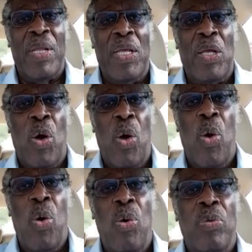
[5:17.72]

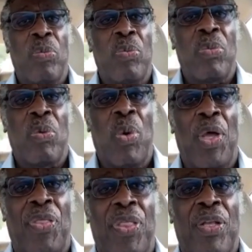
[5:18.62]
go
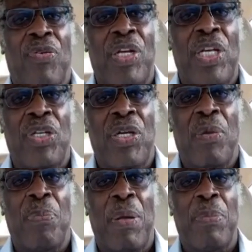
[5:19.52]
with a
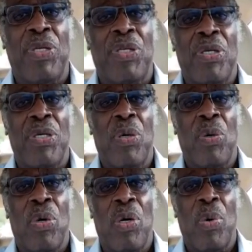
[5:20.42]
traditional publisher
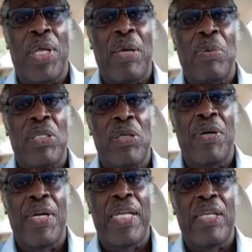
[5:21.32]
or what I was
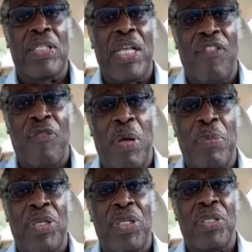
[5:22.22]
learning,
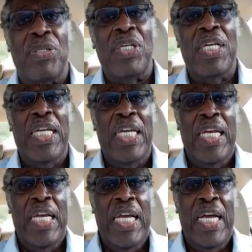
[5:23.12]
self-publishers.
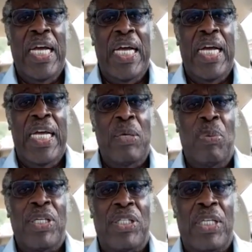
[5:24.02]
It
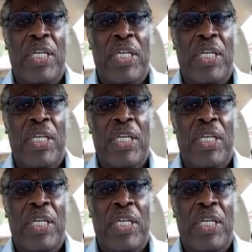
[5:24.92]
was